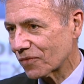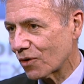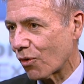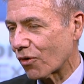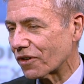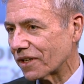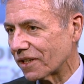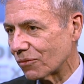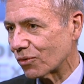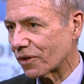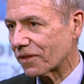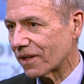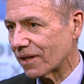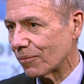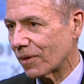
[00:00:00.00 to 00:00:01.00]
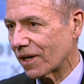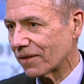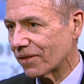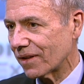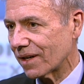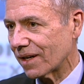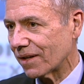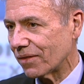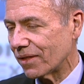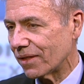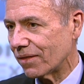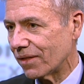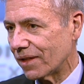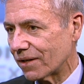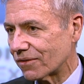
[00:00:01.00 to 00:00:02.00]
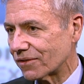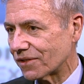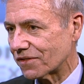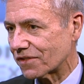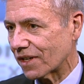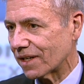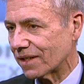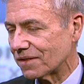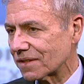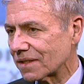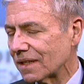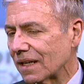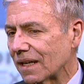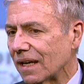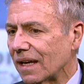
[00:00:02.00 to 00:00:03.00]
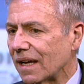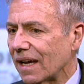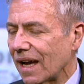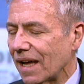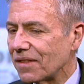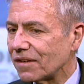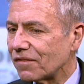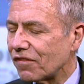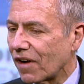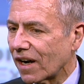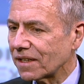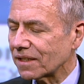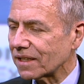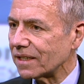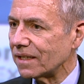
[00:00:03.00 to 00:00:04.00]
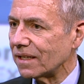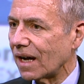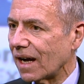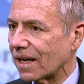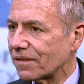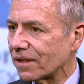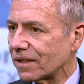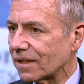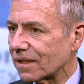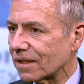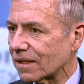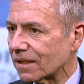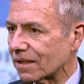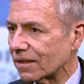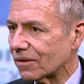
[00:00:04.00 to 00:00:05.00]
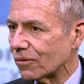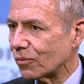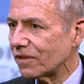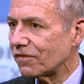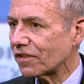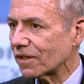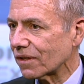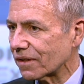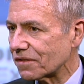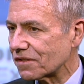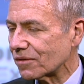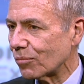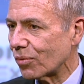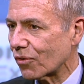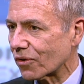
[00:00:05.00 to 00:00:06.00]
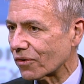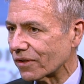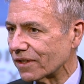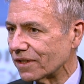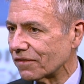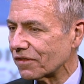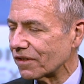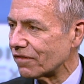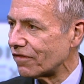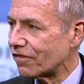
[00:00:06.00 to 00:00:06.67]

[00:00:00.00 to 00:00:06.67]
coordinate with them on their designs. And then finally, I think we feel it's important if the